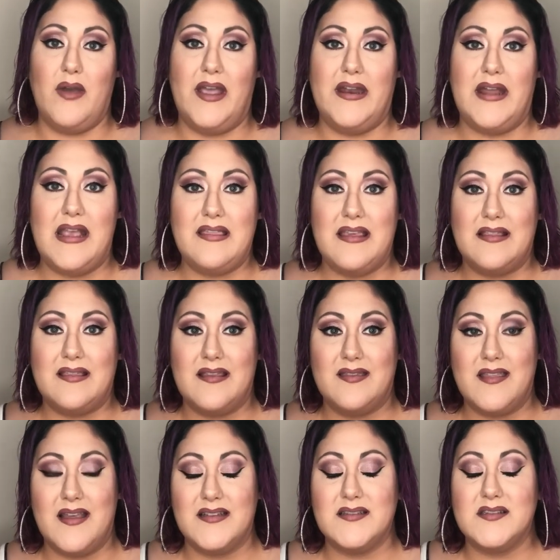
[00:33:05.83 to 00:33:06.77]
And I think that
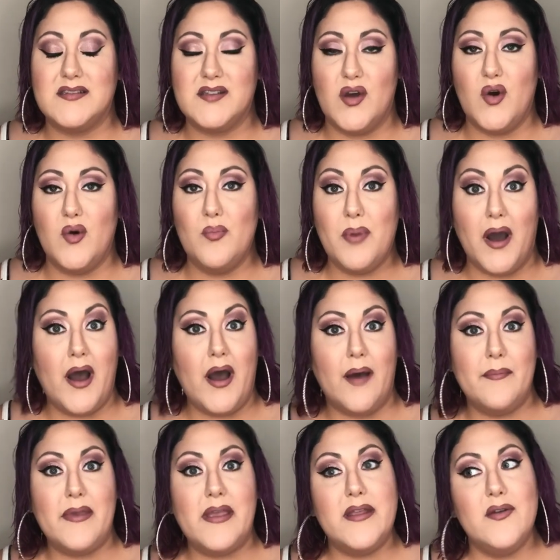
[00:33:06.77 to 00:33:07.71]
that's so
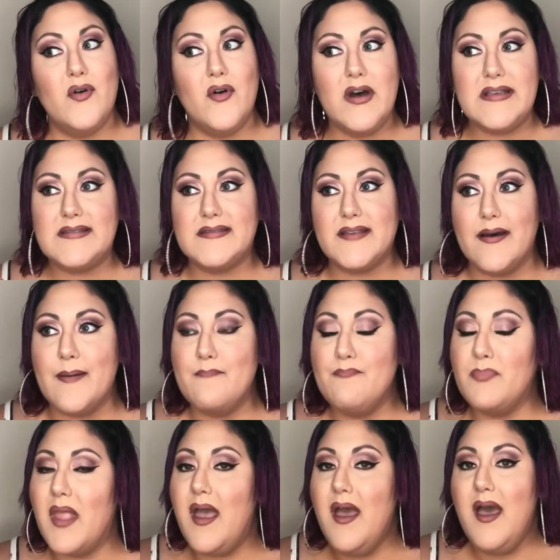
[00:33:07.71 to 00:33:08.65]
bomb and
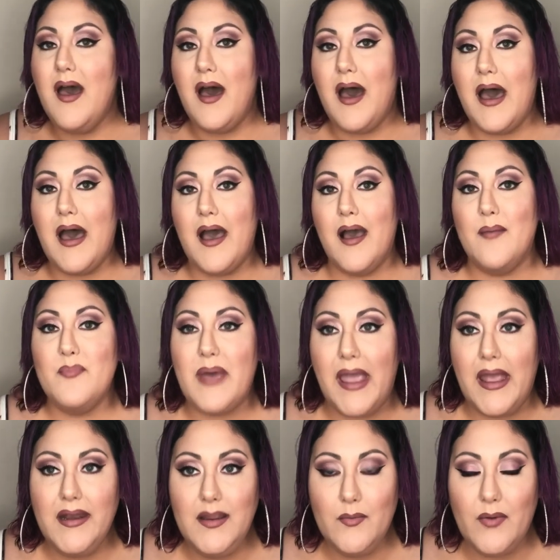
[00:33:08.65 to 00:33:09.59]
awesome. Um, but
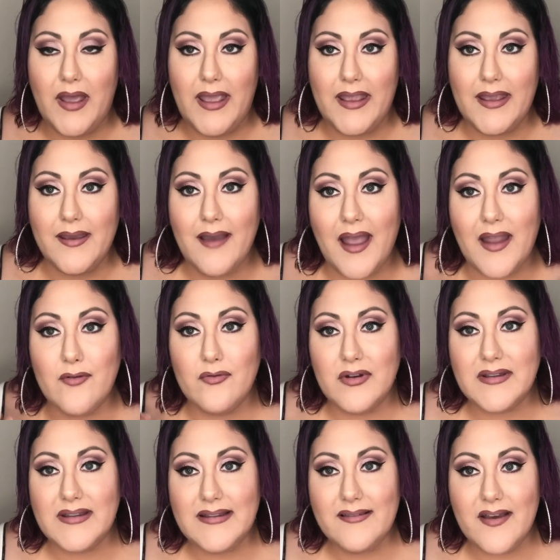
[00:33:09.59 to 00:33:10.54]
anyway, I
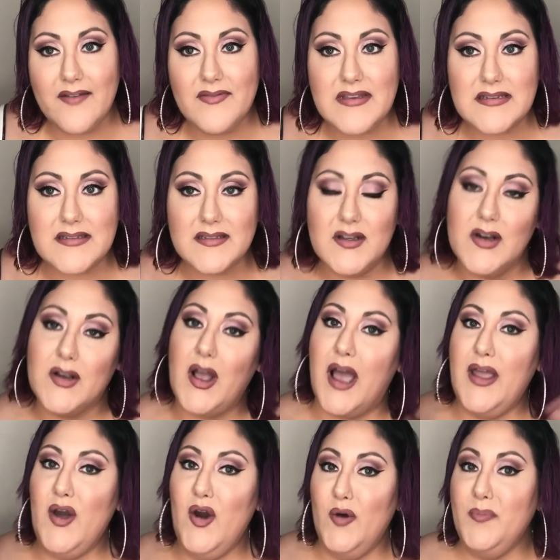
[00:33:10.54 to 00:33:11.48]
really love this look. I
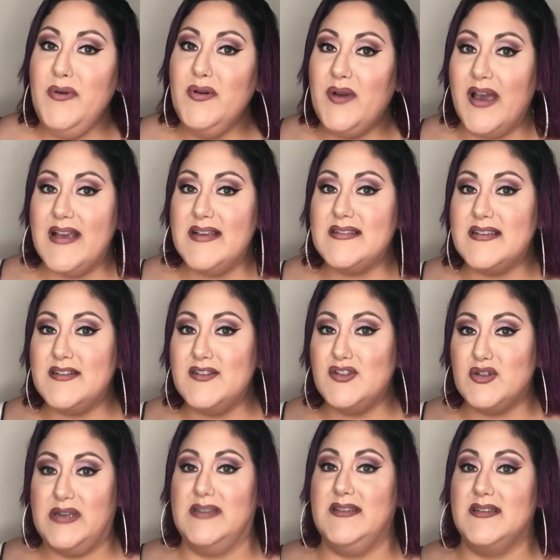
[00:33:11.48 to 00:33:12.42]
hope you guys
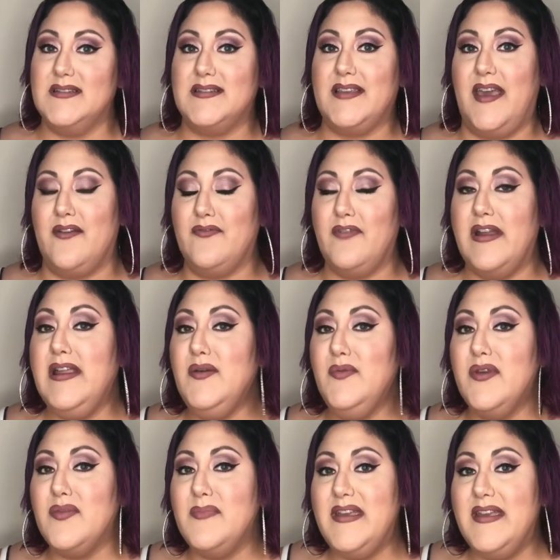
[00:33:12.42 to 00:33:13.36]
enjoyed this get ready
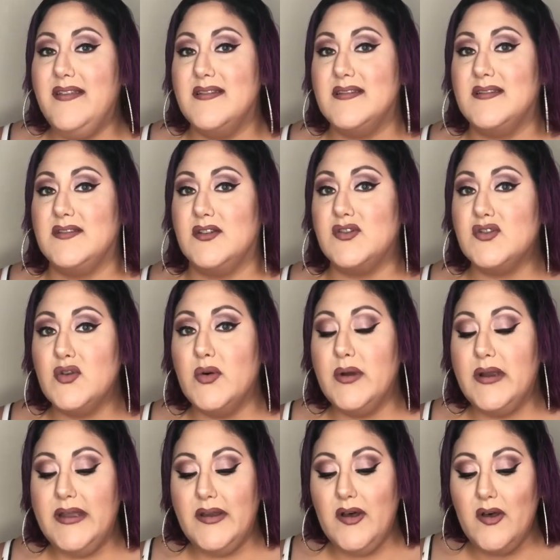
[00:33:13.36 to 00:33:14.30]
with me, this
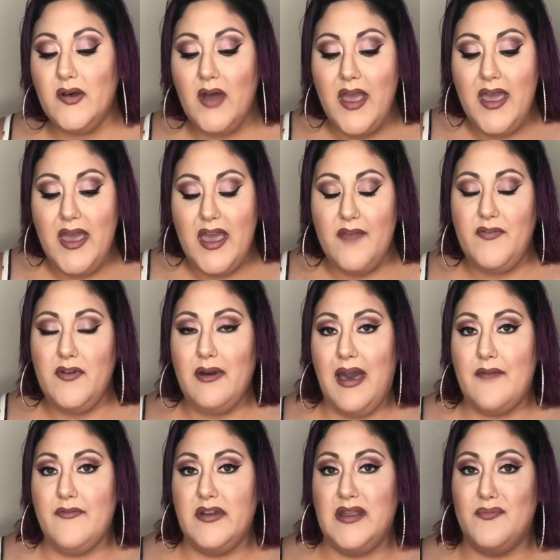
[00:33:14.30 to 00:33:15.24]
tutorial. If you
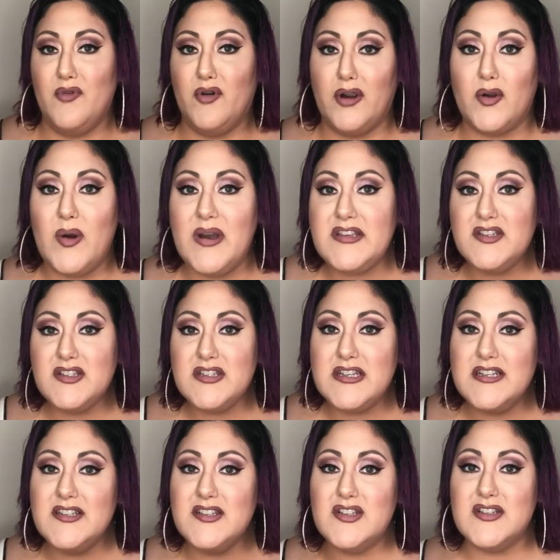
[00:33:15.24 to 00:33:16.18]
have any more
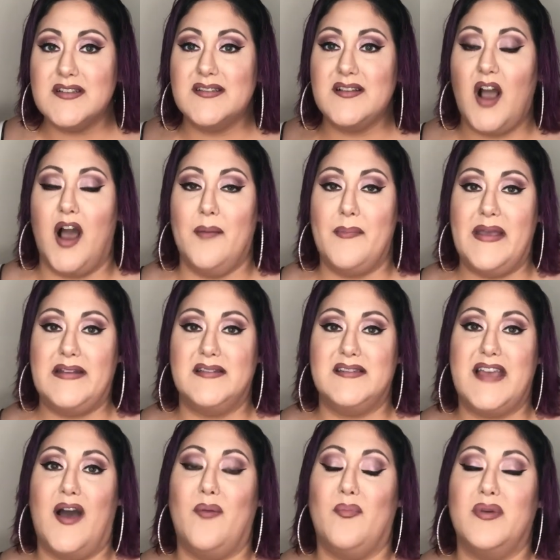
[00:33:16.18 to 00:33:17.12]
questions, just comment
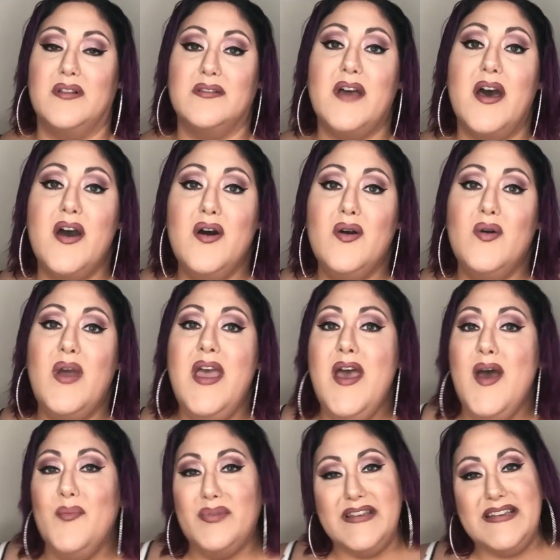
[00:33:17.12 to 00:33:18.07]
down below.
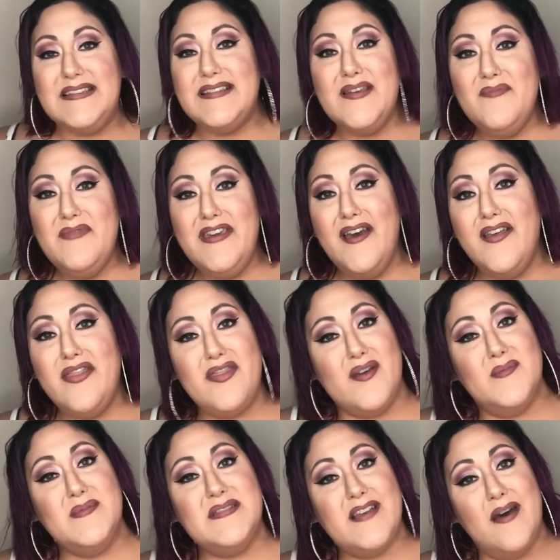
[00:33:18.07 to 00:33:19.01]
Please give me a
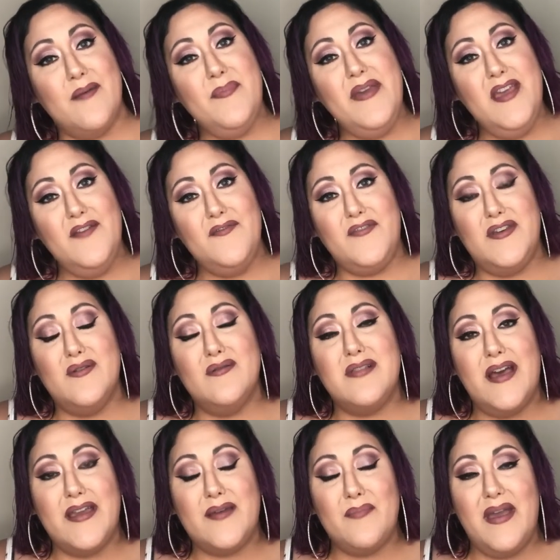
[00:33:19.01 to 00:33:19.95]
thumbs up if you
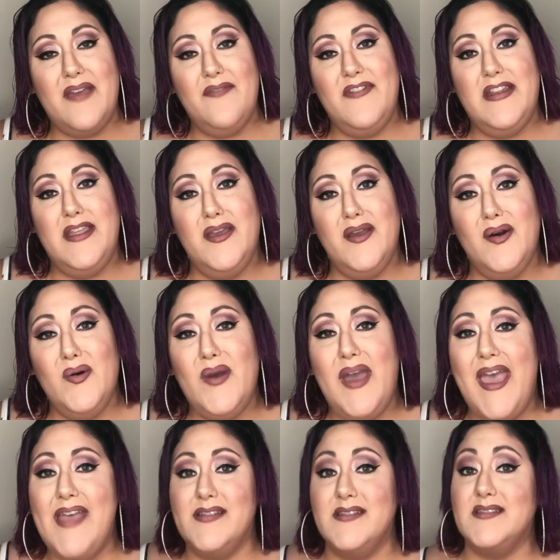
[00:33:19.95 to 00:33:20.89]
like my video
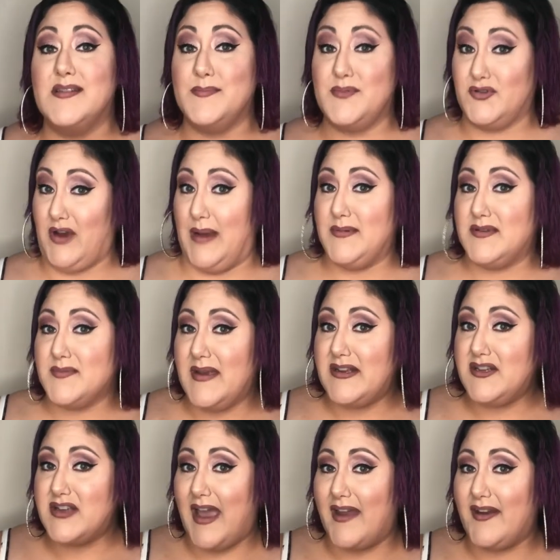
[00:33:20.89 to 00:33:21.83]
and subscribe to my
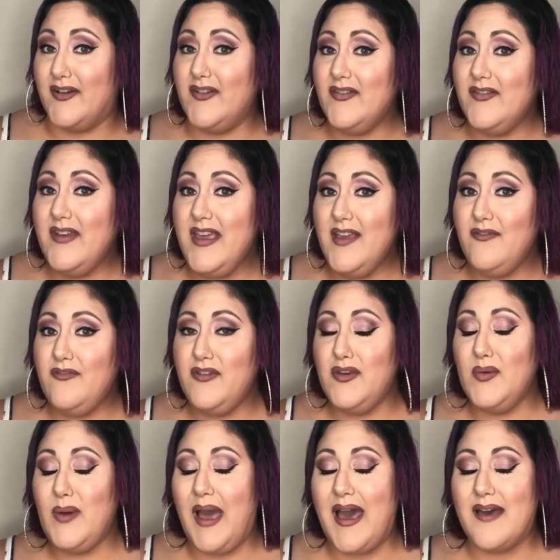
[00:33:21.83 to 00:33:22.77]
channel if
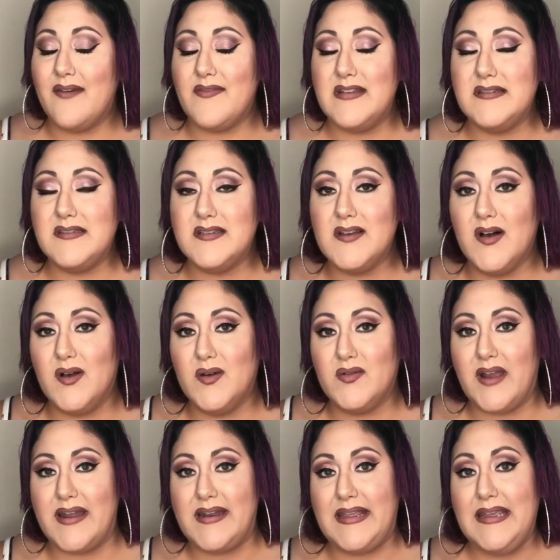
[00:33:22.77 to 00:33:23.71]
you have haven't
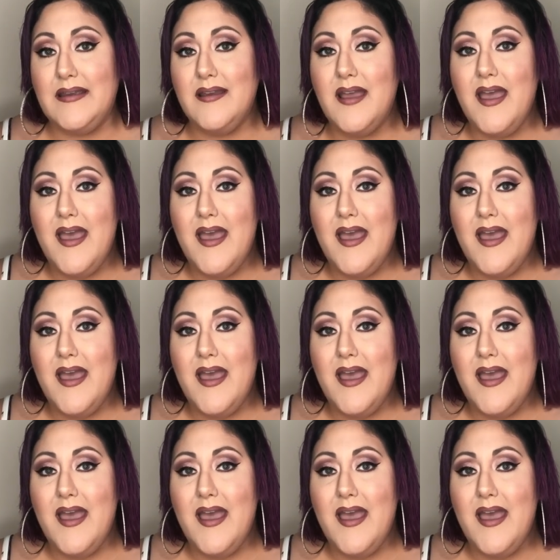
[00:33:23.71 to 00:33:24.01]
already.